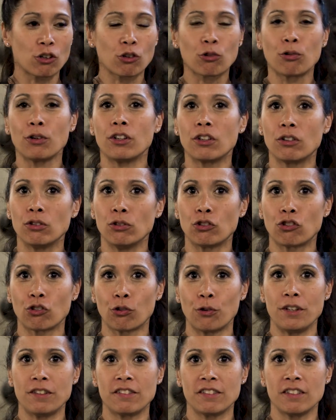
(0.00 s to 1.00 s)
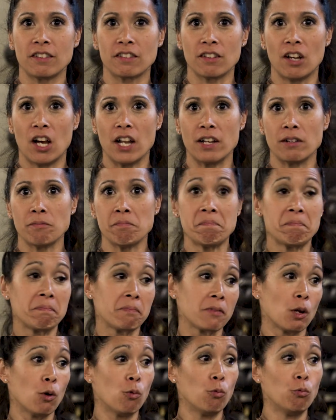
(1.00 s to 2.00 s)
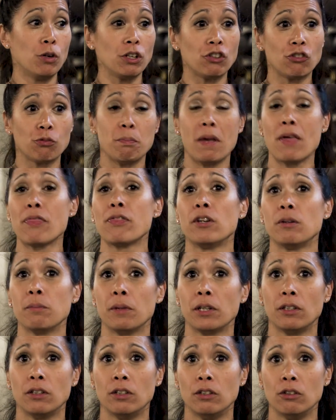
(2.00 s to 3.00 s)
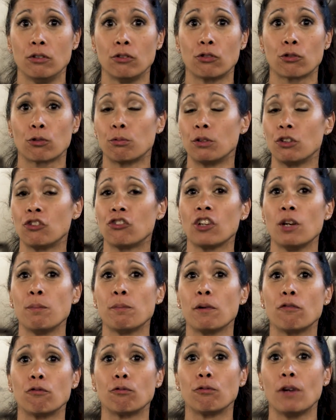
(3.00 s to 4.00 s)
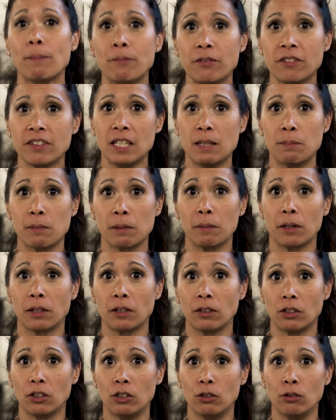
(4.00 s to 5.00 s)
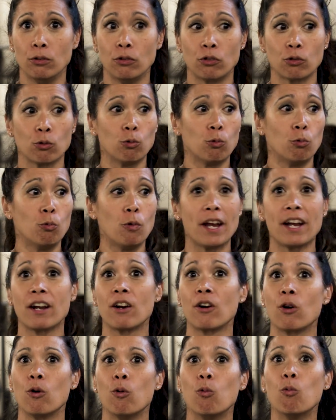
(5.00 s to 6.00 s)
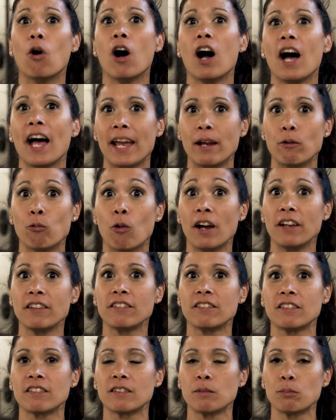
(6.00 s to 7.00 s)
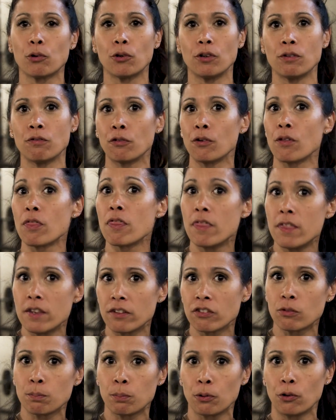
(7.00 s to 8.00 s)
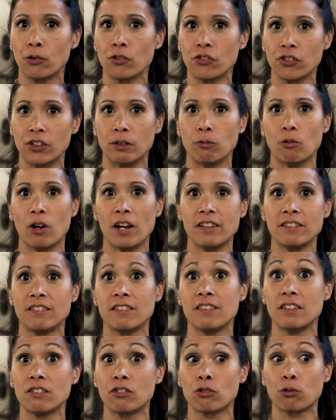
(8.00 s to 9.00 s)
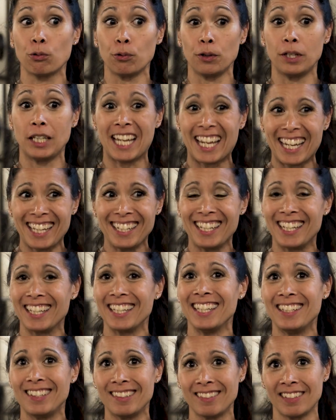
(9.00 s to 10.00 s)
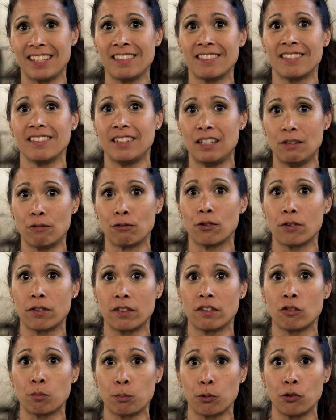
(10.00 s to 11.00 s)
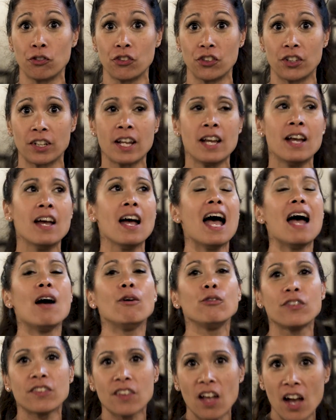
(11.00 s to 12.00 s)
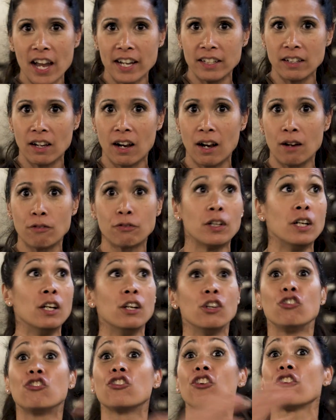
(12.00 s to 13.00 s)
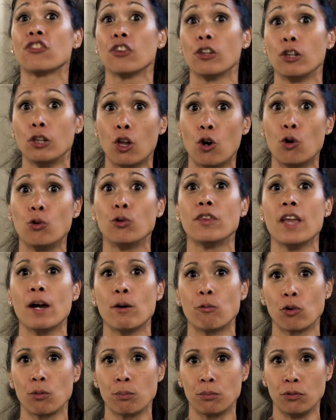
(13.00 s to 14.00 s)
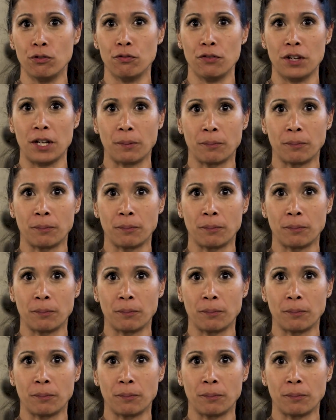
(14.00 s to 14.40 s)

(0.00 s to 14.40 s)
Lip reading: critical choices on which method am I going to use, or which type of rep scheme am I going to use, where, why is this important for this person, why is this creating intensity for this person outside of just the load that we're moving.